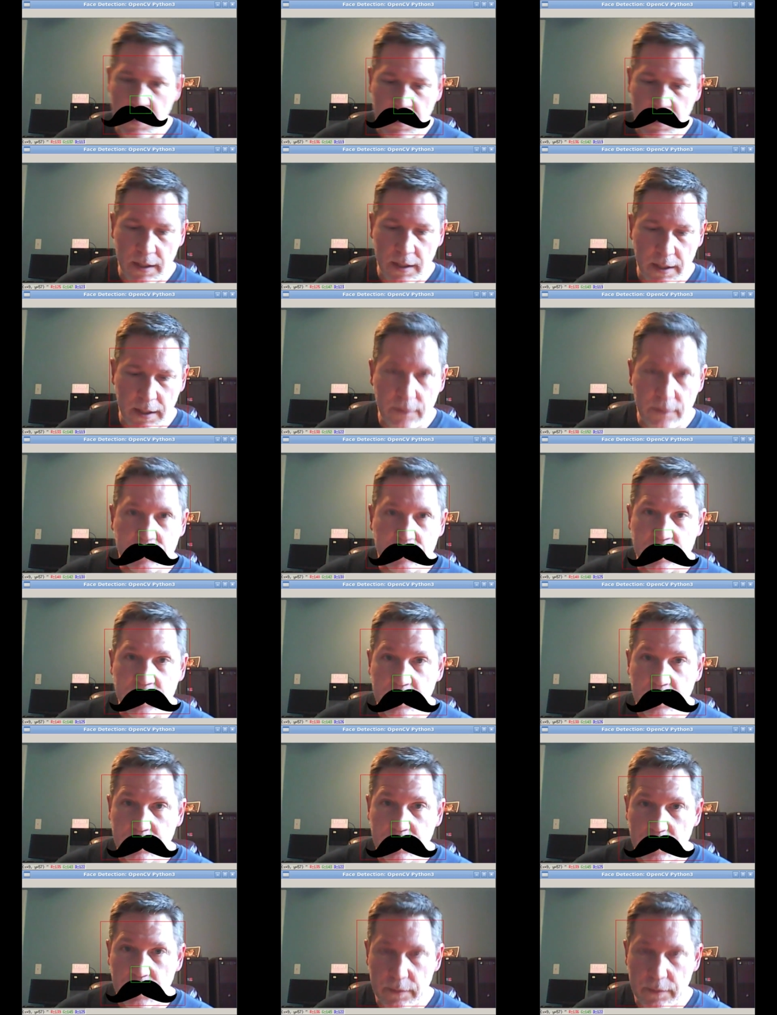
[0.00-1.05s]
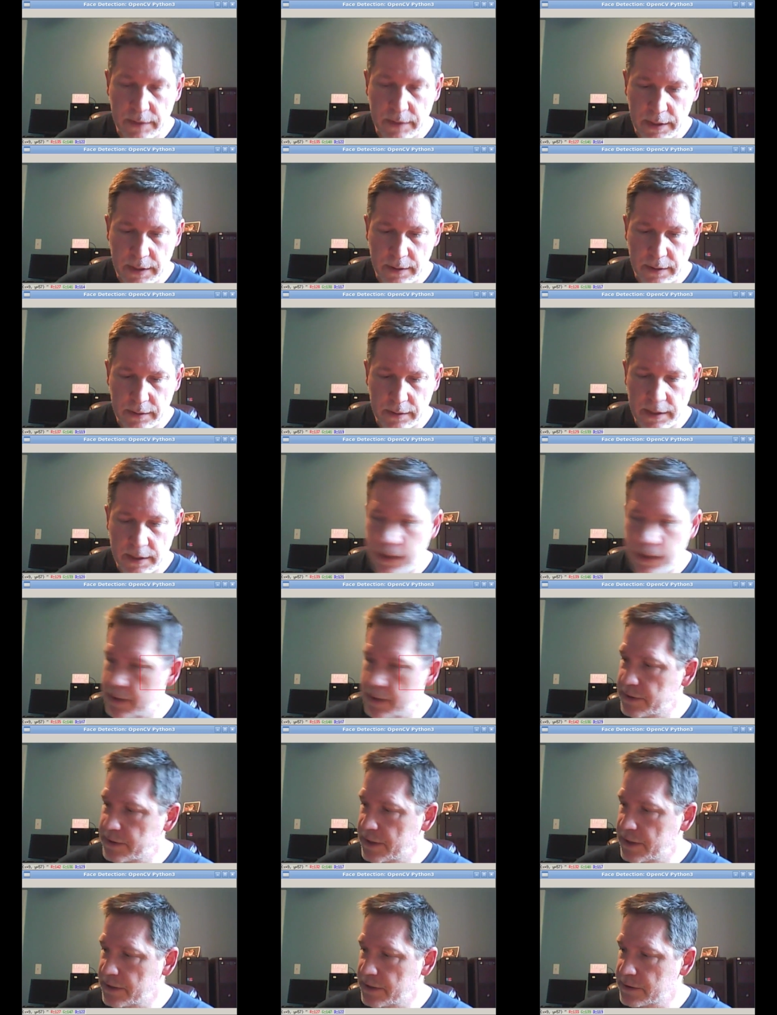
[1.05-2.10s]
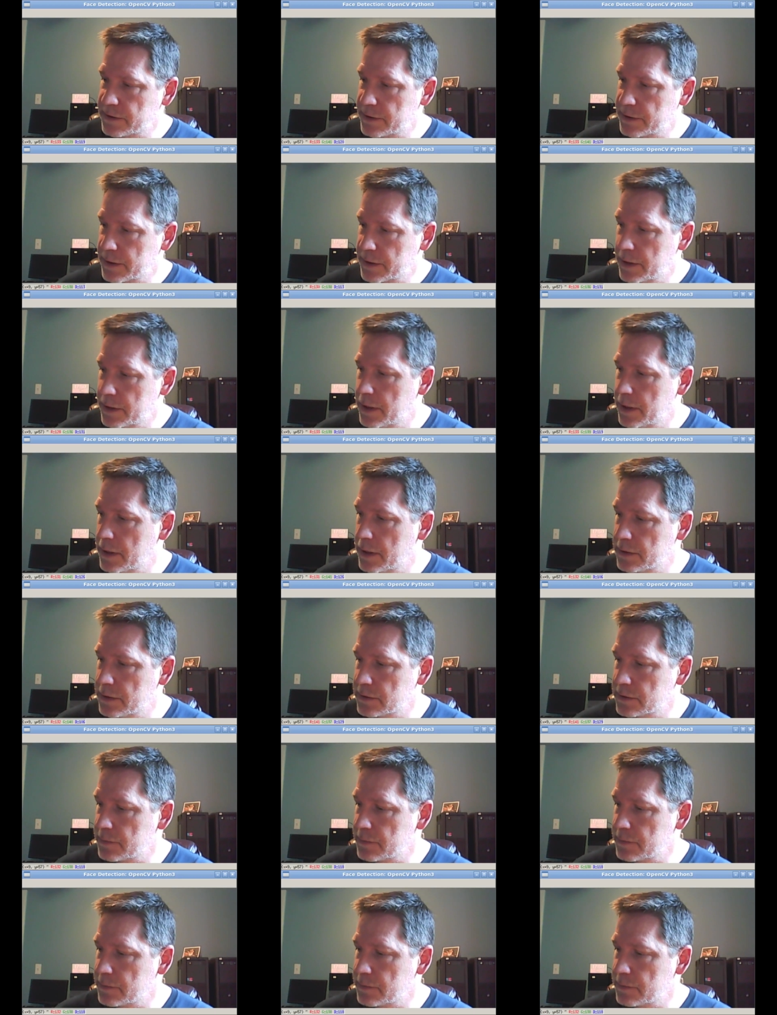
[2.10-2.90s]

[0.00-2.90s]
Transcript: I was goofing around kind of testing some